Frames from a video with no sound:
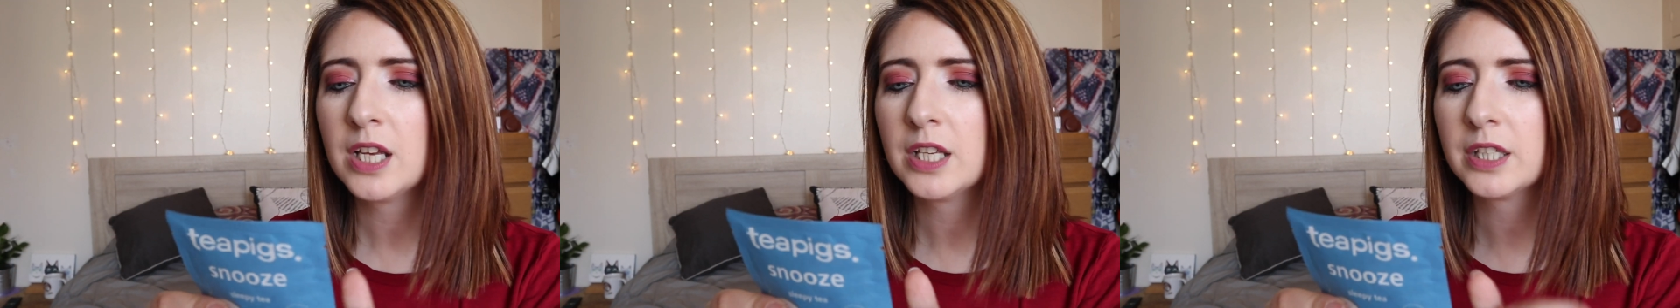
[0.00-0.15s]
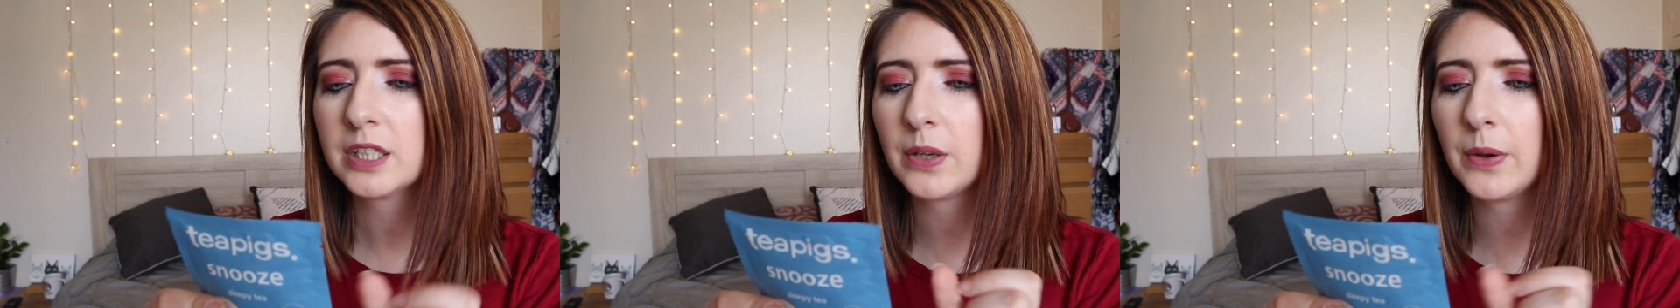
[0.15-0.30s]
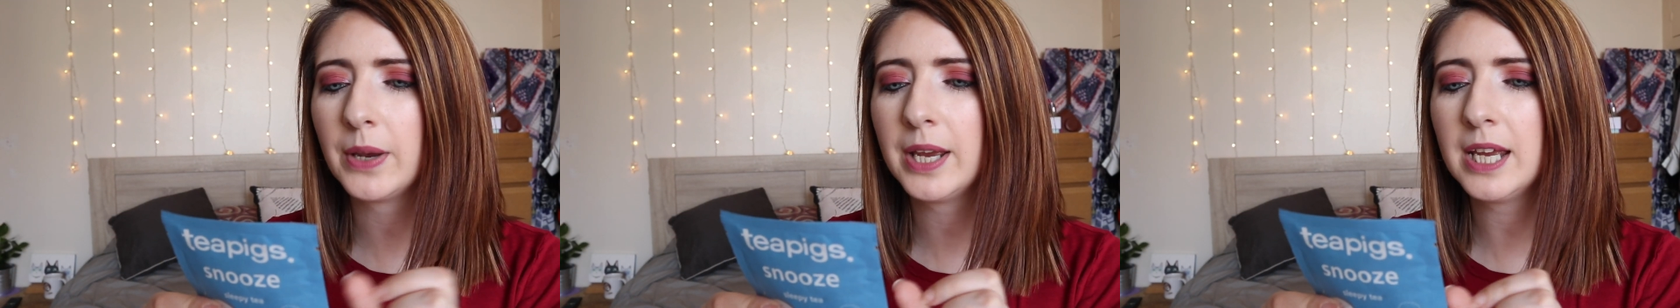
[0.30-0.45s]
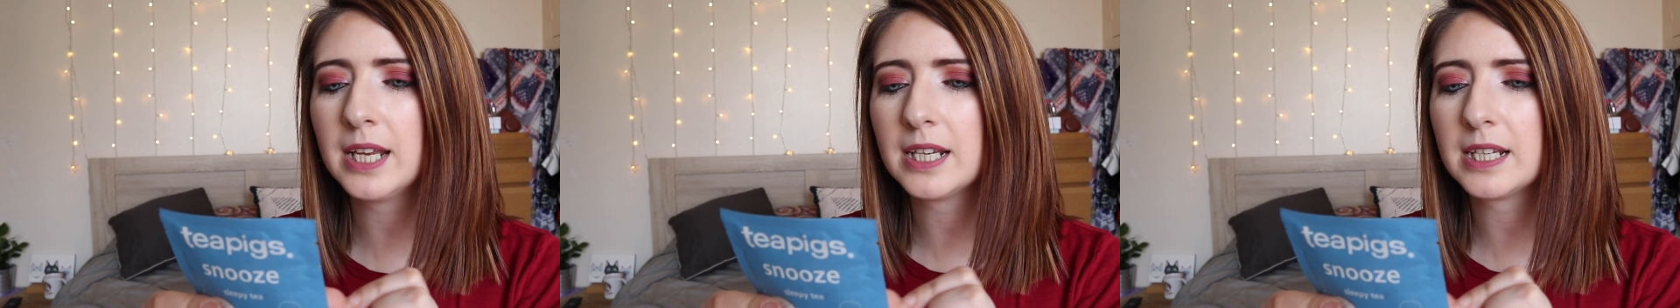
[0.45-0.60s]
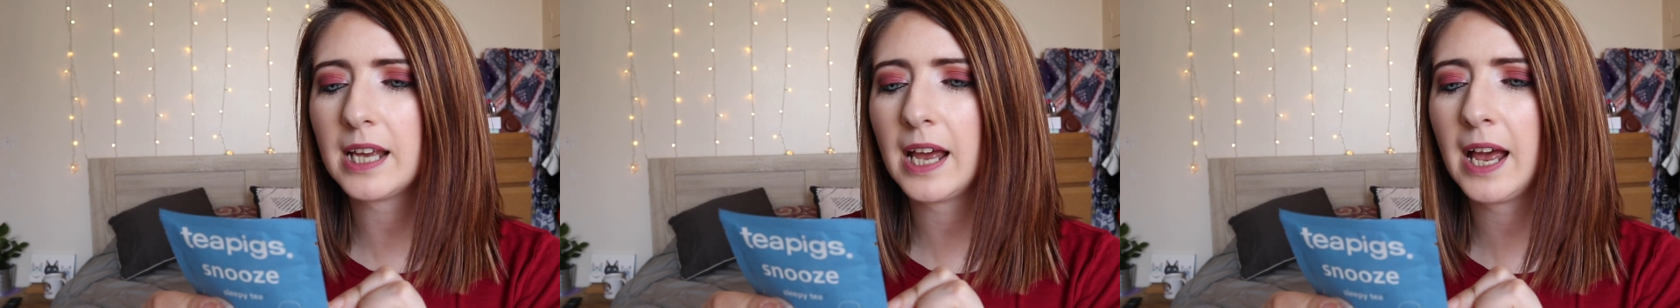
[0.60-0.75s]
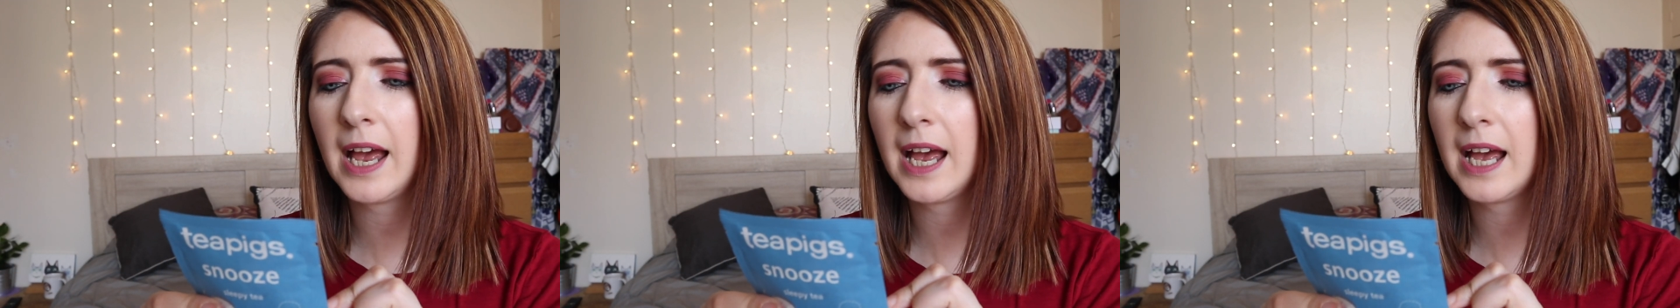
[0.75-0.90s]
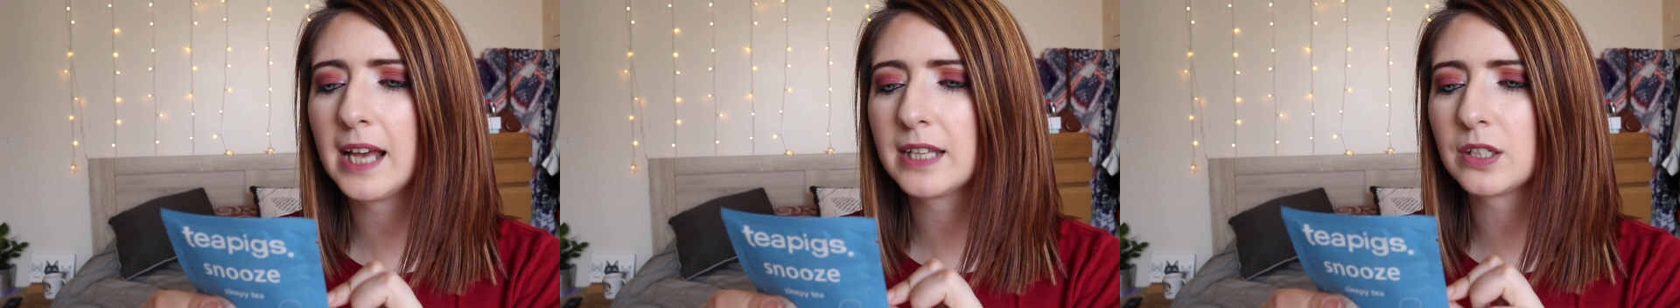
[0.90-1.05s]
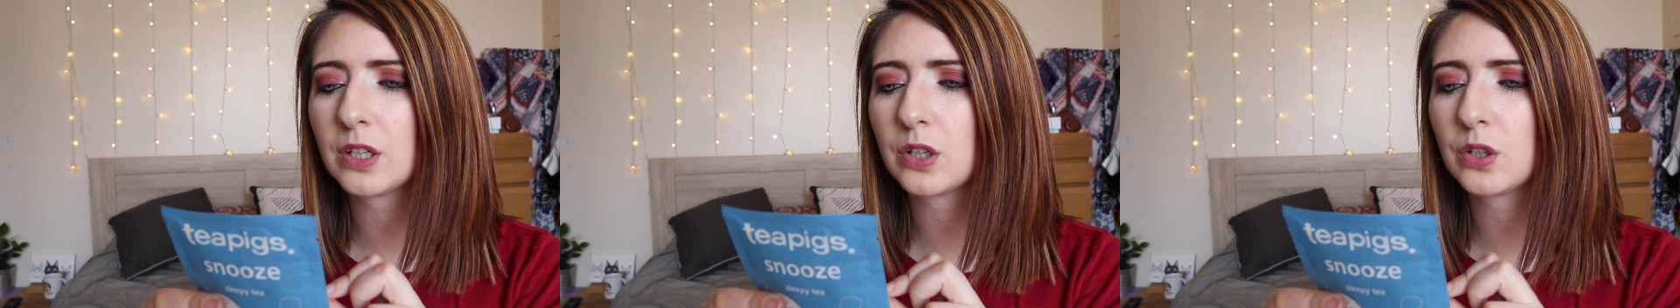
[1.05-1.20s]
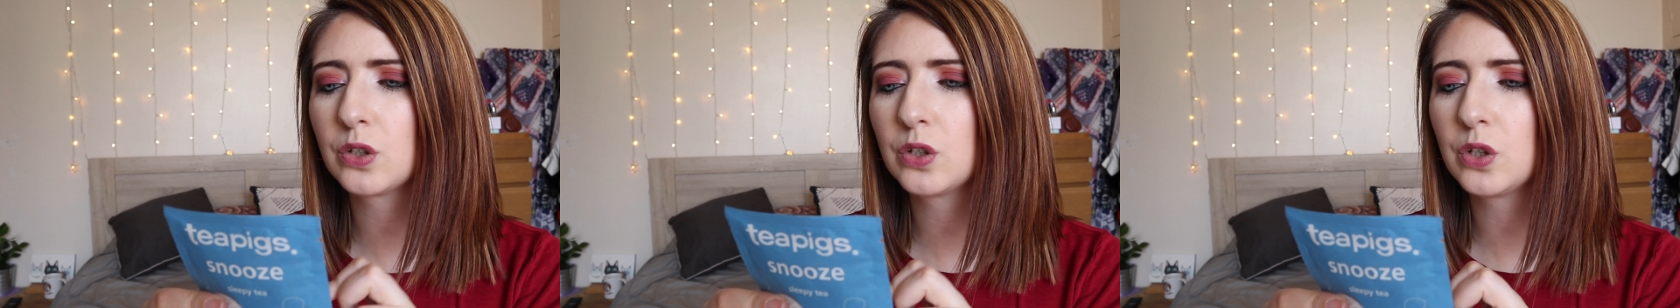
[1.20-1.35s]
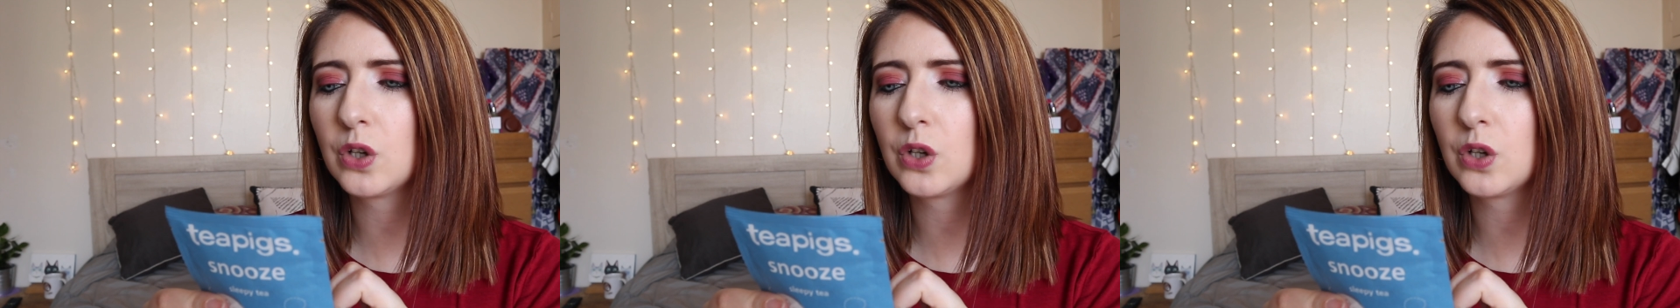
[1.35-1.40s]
So it has